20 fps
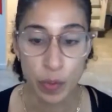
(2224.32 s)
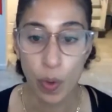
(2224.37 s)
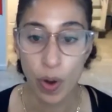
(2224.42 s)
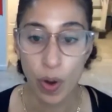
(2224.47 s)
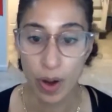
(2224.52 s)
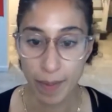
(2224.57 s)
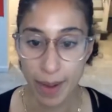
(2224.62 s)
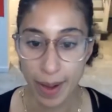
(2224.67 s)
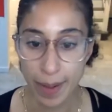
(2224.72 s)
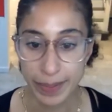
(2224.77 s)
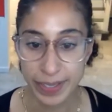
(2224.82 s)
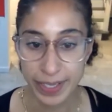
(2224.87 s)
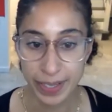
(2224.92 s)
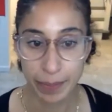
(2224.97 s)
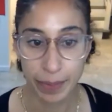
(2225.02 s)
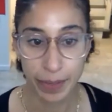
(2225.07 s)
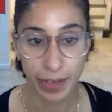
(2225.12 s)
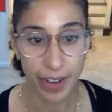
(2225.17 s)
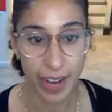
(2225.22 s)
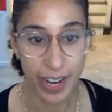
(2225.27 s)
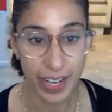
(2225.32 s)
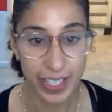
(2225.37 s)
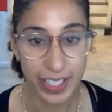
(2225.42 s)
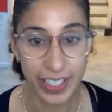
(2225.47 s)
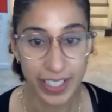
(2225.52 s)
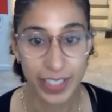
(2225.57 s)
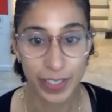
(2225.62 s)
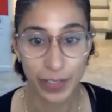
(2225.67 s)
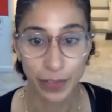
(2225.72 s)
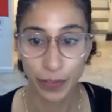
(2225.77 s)
warm ups and
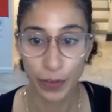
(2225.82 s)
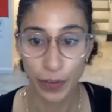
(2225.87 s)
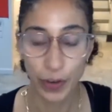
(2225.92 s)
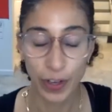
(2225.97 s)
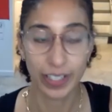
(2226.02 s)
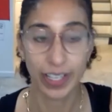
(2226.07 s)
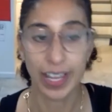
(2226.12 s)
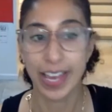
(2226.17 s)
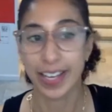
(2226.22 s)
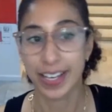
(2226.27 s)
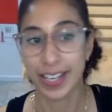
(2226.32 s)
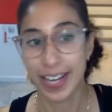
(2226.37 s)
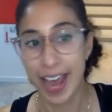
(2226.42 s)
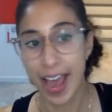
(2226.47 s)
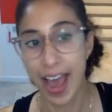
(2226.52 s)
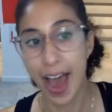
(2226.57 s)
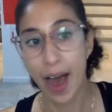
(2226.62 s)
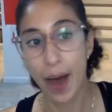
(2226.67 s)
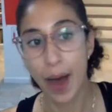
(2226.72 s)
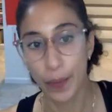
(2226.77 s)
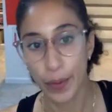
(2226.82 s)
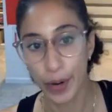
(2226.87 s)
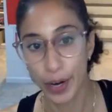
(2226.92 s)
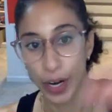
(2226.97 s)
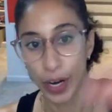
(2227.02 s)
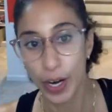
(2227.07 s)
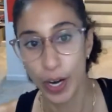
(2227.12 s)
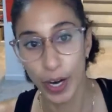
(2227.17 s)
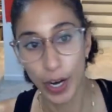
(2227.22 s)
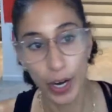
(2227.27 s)
progressions for like an
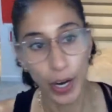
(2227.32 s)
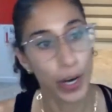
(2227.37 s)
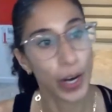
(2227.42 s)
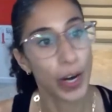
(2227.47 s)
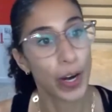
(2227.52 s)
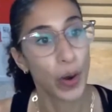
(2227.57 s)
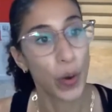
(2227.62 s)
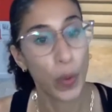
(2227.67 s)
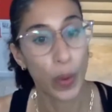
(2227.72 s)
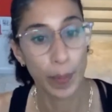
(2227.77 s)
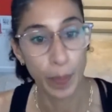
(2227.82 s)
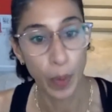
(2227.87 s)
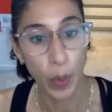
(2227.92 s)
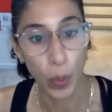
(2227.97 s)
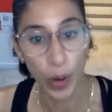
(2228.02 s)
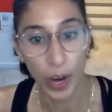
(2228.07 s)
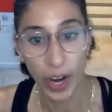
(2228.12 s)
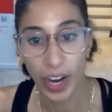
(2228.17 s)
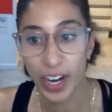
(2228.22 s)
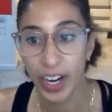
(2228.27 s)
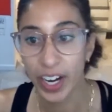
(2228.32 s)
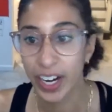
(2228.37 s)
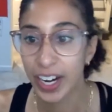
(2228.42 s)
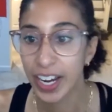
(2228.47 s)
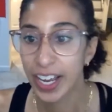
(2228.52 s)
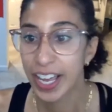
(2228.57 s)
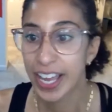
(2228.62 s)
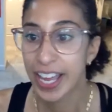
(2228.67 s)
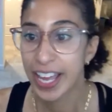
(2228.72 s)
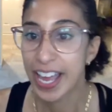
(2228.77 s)
hour or more.
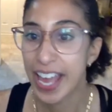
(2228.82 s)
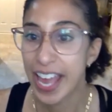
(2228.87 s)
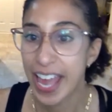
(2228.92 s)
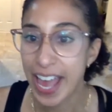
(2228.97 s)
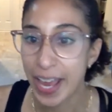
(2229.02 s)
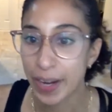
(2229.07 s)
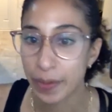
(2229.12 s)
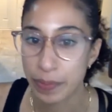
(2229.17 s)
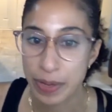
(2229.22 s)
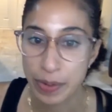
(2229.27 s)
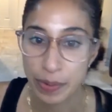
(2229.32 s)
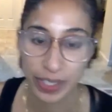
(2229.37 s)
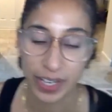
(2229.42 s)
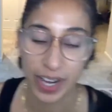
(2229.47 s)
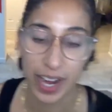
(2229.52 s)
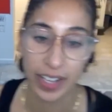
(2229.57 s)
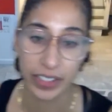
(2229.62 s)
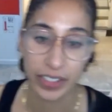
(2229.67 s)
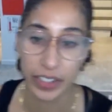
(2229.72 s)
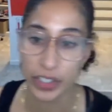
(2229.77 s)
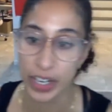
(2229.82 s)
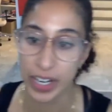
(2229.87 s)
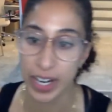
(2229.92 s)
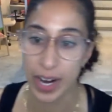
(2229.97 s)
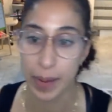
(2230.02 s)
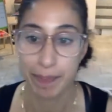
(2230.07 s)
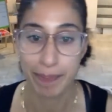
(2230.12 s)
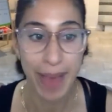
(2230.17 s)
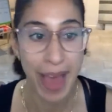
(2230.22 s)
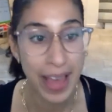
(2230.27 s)
And we would concentrate
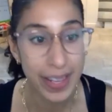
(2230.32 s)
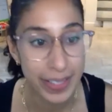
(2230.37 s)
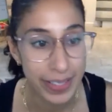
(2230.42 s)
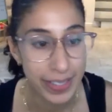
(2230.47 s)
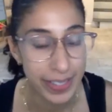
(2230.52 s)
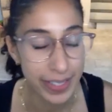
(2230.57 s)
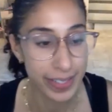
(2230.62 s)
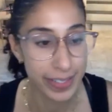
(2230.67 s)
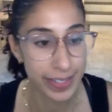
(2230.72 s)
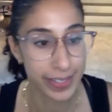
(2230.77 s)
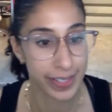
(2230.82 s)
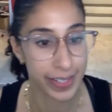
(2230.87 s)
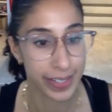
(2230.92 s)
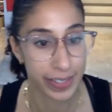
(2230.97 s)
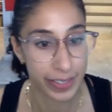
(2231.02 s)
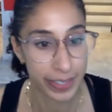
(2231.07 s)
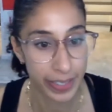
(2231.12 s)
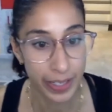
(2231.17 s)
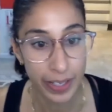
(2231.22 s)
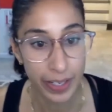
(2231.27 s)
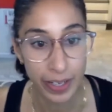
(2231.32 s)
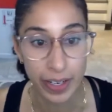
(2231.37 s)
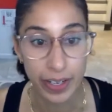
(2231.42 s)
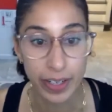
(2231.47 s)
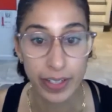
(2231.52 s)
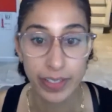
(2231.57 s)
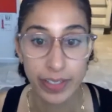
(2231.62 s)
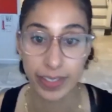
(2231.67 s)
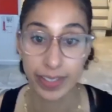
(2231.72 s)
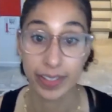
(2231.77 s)
on balances and
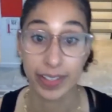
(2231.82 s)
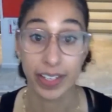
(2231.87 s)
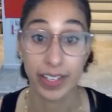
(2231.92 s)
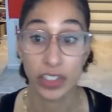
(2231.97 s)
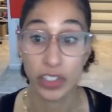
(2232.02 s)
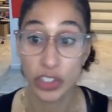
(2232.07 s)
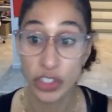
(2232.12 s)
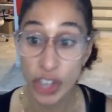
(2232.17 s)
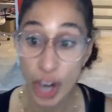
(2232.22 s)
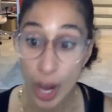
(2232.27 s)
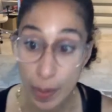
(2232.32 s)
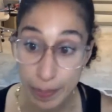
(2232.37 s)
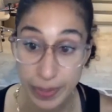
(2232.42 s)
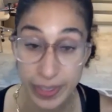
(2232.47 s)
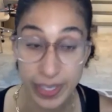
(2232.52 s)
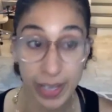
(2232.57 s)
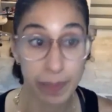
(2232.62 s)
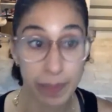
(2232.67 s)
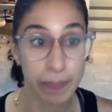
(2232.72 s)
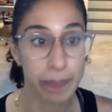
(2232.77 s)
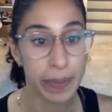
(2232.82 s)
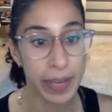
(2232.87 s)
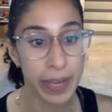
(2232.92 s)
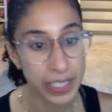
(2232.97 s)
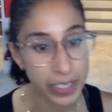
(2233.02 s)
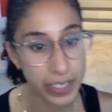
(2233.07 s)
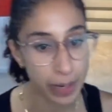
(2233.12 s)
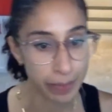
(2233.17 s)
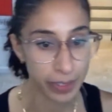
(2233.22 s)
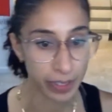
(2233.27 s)
turns and then jumps and big
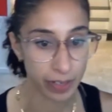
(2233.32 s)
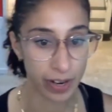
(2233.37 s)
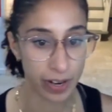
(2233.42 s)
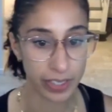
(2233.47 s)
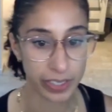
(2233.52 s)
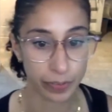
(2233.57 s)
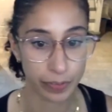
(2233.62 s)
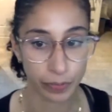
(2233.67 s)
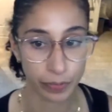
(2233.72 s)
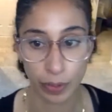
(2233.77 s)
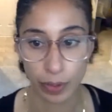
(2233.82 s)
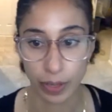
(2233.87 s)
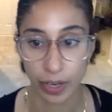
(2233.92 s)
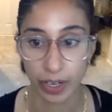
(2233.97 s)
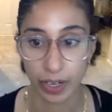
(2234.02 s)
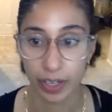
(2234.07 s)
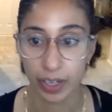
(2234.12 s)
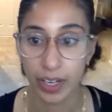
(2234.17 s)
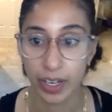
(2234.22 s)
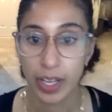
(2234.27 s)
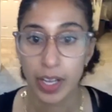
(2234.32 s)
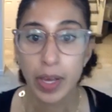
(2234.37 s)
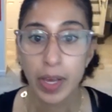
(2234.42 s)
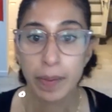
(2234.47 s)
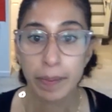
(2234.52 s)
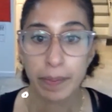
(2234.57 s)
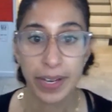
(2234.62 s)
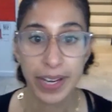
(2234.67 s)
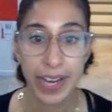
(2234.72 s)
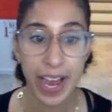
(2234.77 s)
jumps across the floor.
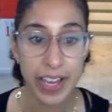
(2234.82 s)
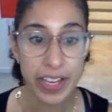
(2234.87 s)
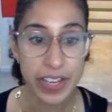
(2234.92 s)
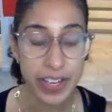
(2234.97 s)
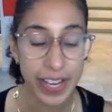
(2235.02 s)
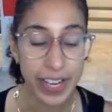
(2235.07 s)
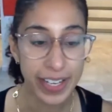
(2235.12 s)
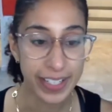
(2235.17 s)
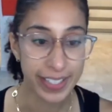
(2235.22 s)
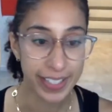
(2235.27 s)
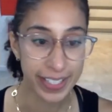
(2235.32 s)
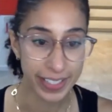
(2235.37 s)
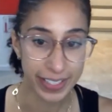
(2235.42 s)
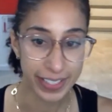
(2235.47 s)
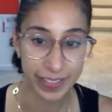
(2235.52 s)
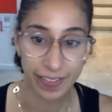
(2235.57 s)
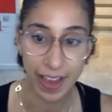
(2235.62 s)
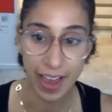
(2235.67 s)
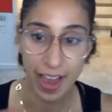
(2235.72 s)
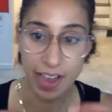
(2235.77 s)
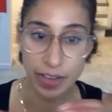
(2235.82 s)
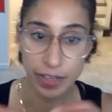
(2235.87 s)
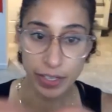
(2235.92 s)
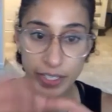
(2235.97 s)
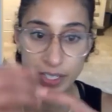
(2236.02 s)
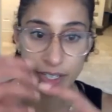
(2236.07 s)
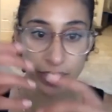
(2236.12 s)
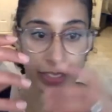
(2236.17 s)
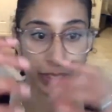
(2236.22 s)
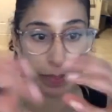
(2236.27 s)
But now you get a sense of how you
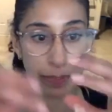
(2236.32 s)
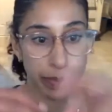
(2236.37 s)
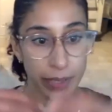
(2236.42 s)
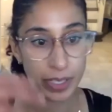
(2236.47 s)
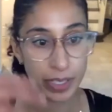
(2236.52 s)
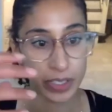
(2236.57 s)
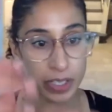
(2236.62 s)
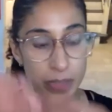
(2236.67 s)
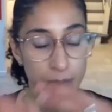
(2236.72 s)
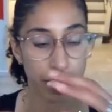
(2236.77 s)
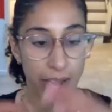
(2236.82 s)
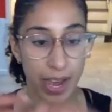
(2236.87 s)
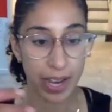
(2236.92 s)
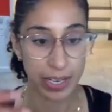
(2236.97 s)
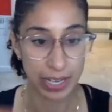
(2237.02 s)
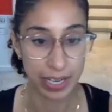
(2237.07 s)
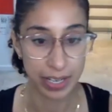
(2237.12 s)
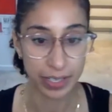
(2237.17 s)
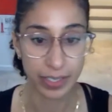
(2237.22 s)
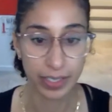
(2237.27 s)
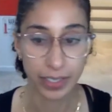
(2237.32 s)
start to build your body